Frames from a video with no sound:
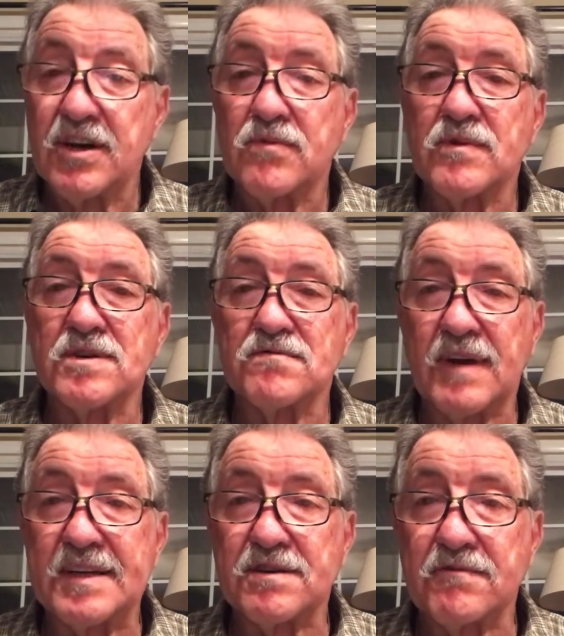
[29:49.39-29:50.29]
was
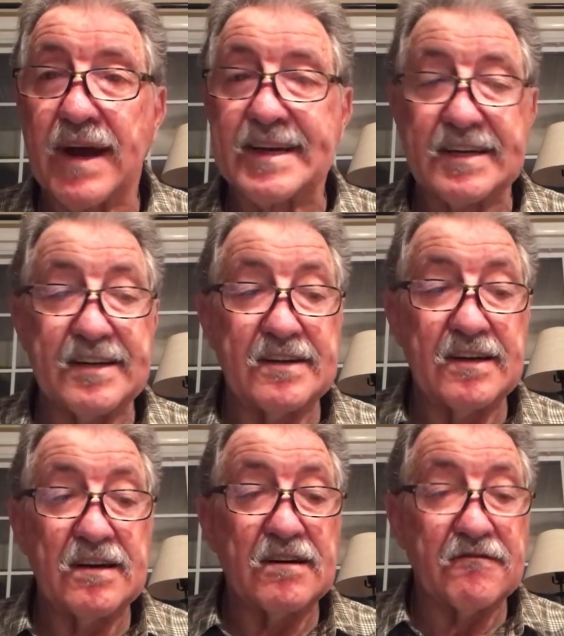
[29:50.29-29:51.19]
resurrected
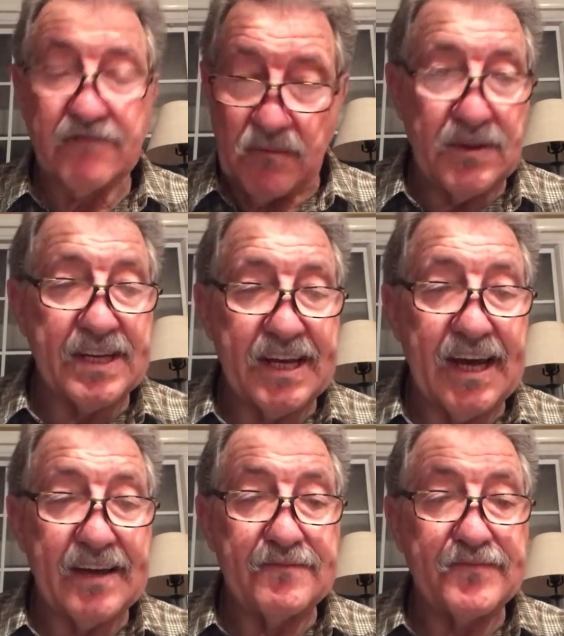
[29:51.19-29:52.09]
from the dead.